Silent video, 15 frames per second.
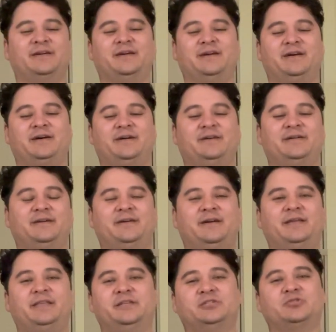Yeah,
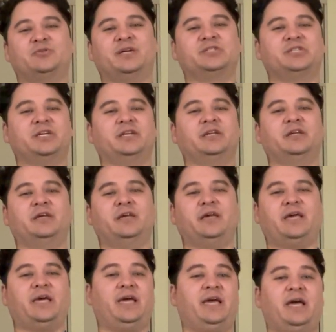and then stretch it.
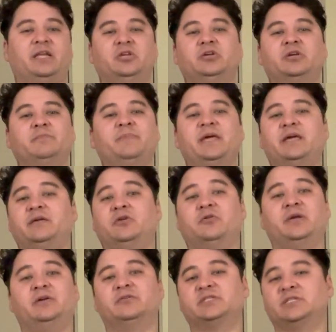And you can make your
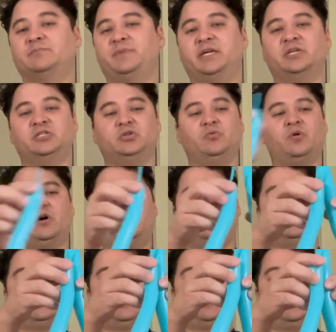ears as big as you
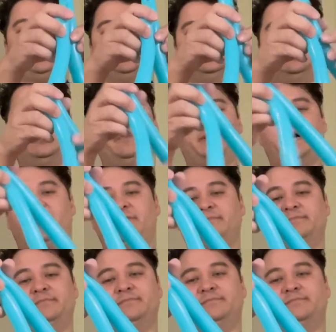want. I do about,